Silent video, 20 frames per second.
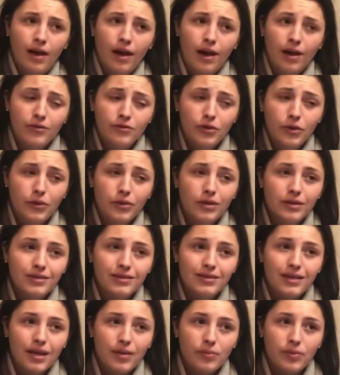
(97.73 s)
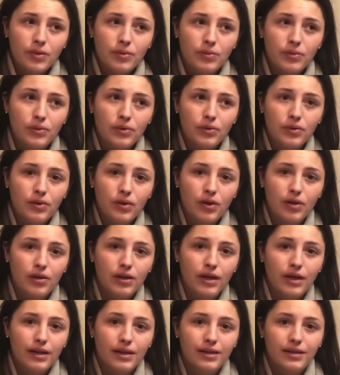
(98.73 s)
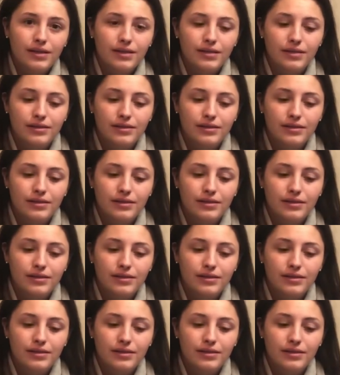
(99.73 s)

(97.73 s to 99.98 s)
I've noticed that people are like